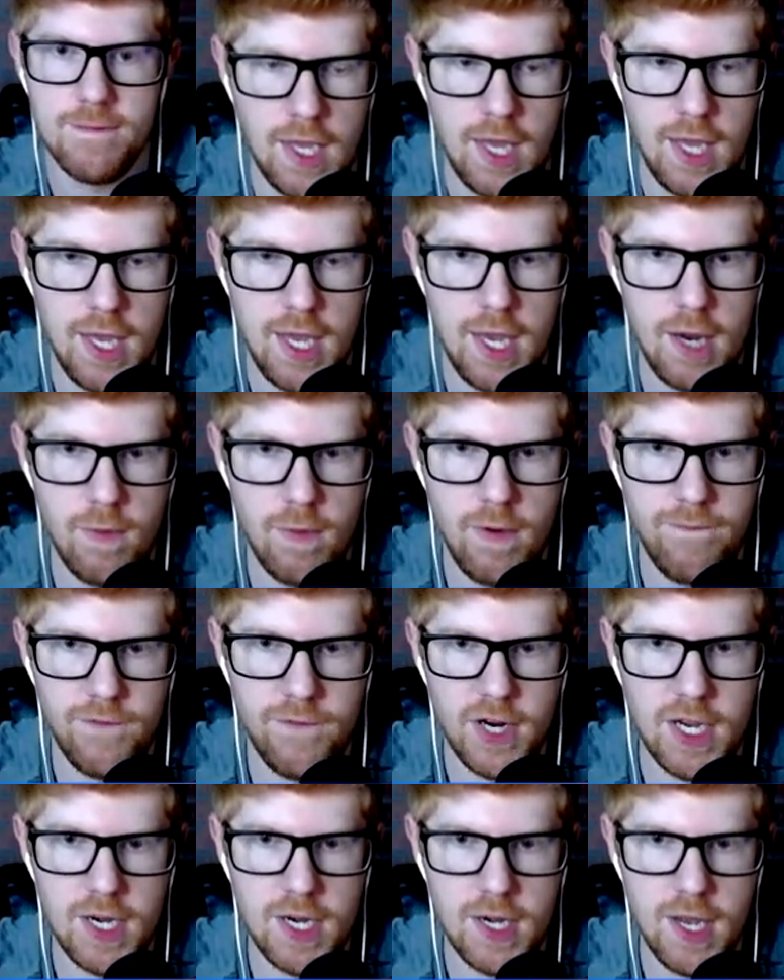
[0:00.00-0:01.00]
Here we
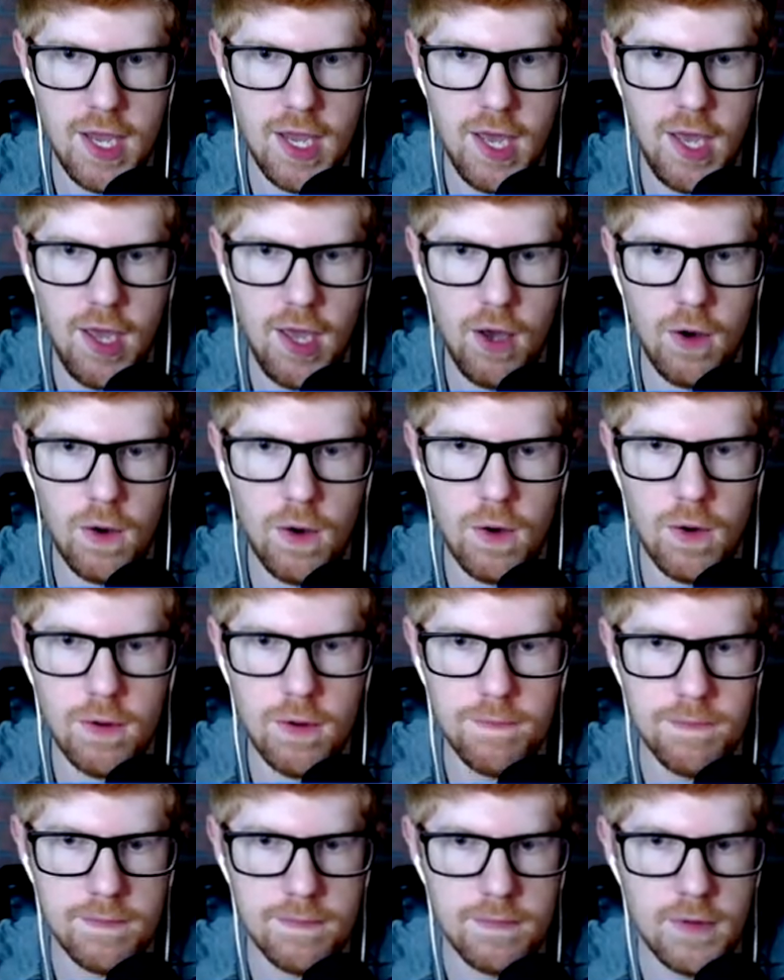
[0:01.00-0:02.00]
frickin' go!
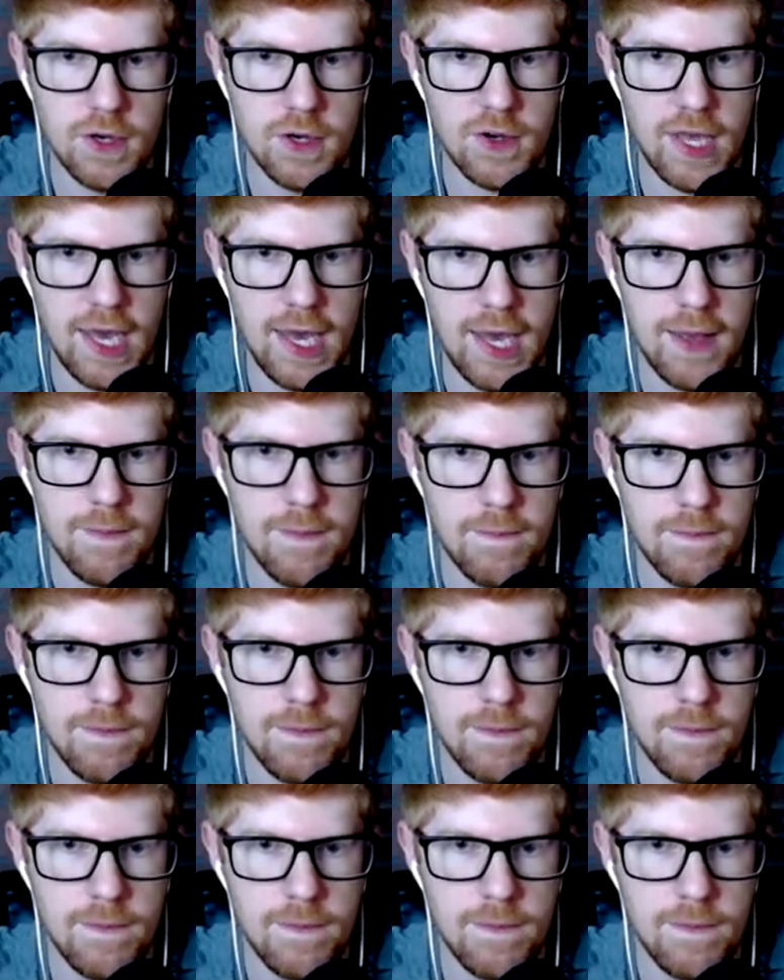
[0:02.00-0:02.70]
Okay.